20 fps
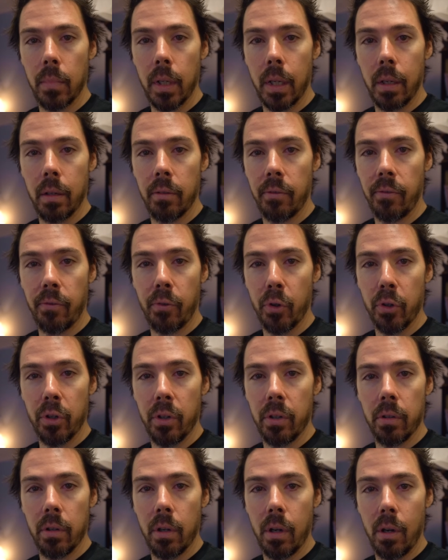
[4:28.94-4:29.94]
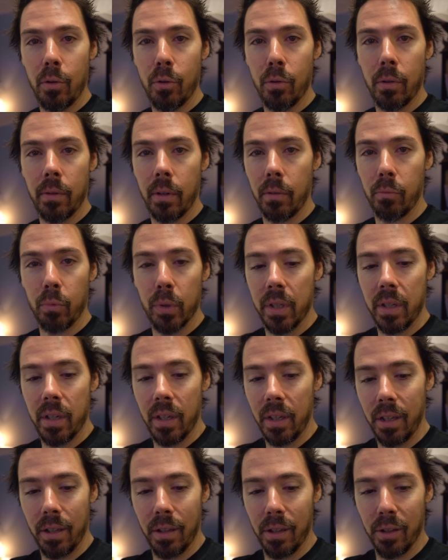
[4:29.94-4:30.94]
And for your note, a
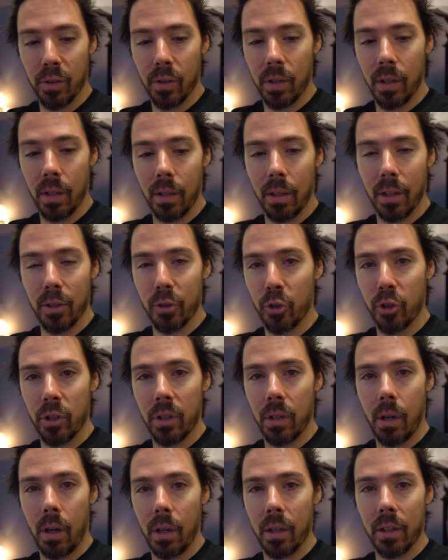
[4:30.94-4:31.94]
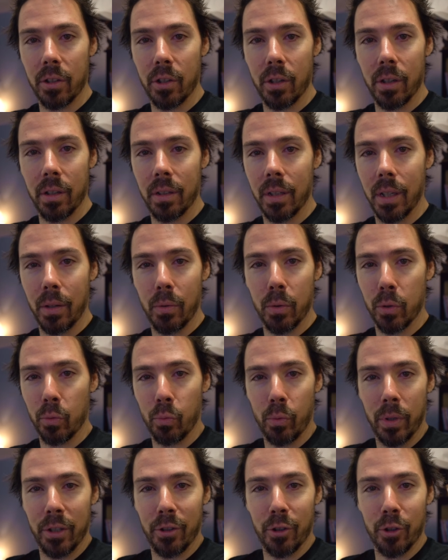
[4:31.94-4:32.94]
ridiculous thing that should not exist, I was
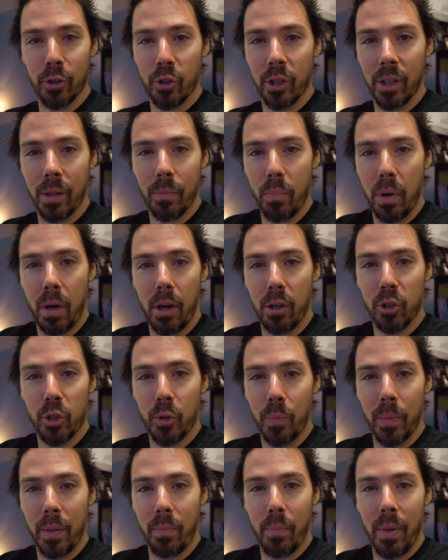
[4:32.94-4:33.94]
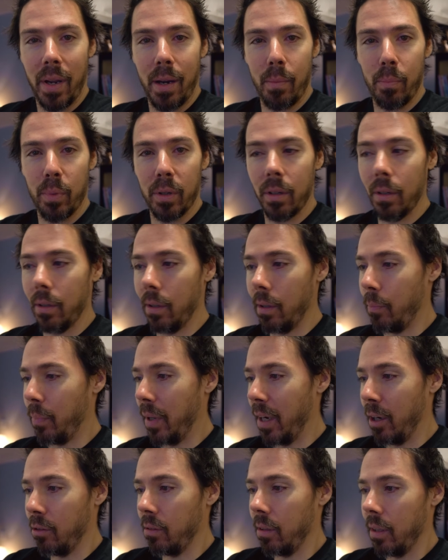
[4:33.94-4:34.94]
researching parchment paper and
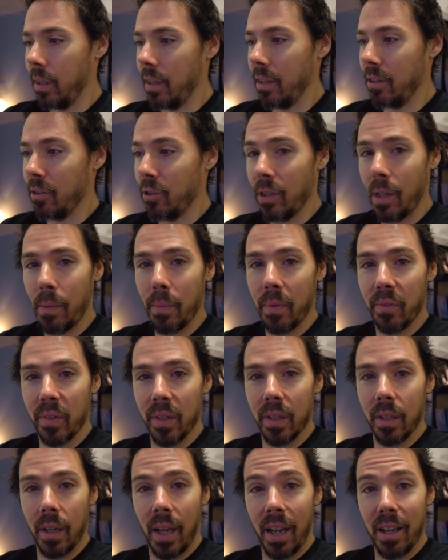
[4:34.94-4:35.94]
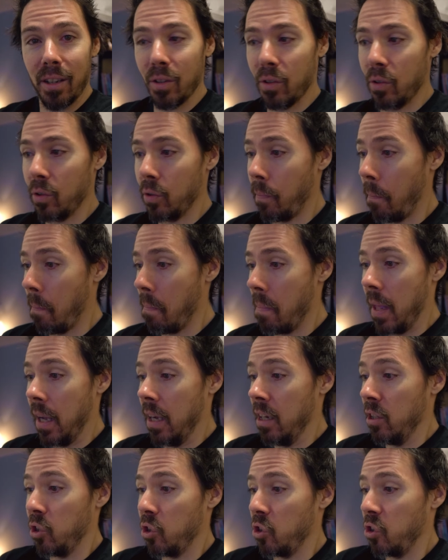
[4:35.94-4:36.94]
apparently some of it has
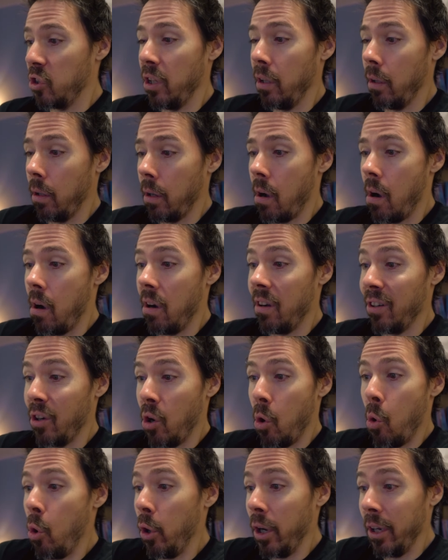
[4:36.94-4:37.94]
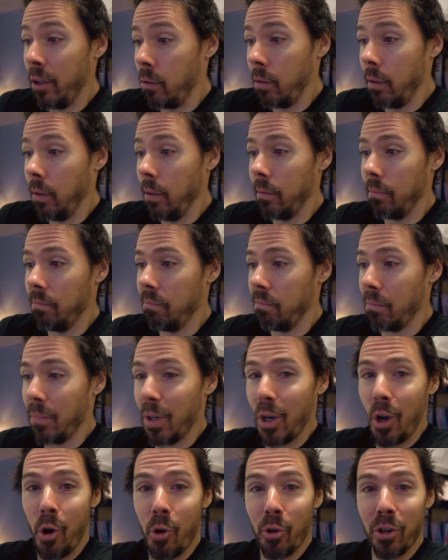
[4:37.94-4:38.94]
silicon oil
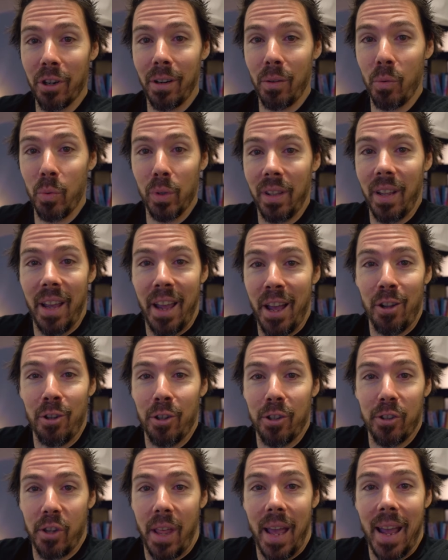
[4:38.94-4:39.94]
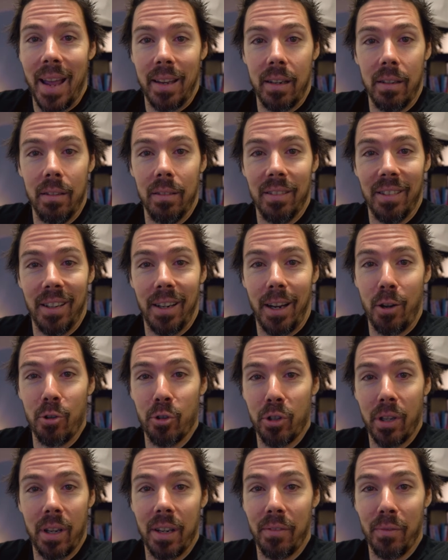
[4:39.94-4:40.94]
coated on. What the hell is that? How
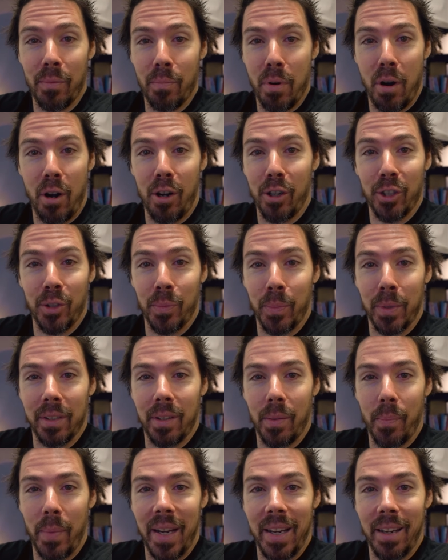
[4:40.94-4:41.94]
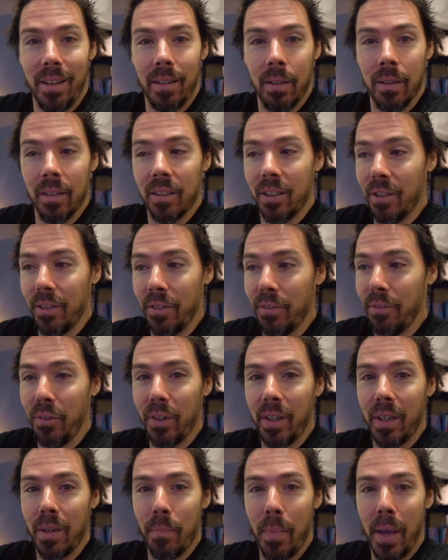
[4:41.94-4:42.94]
is that even possible to make? It's a
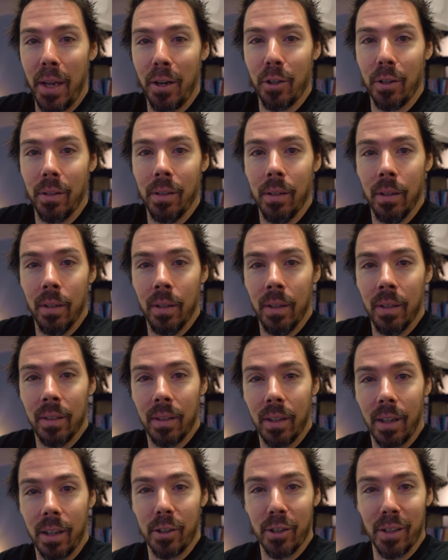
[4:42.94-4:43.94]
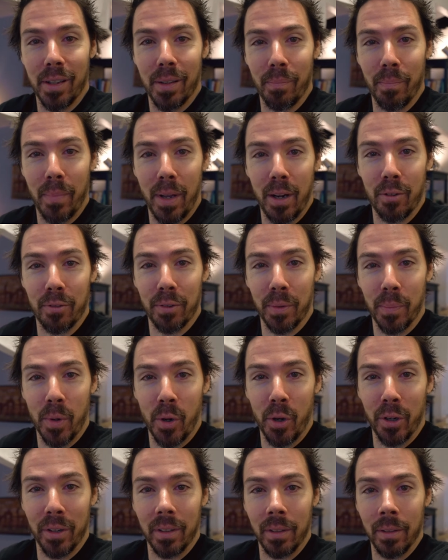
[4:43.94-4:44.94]
frickin' metal. How do you get metal from
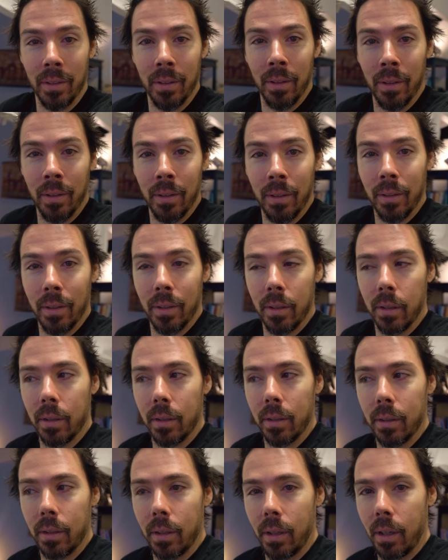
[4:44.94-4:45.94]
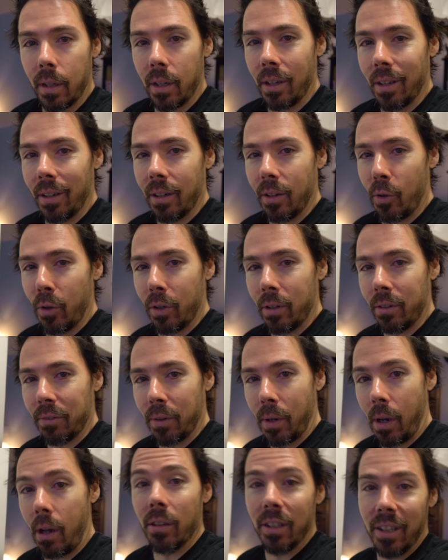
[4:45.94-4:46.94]
oil? How do you get oil
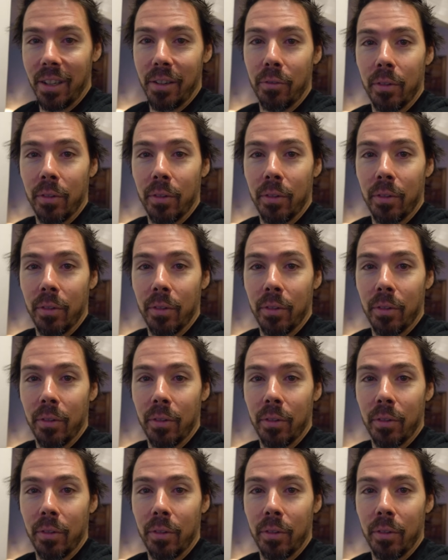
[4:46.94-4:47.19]
from, I'll leave.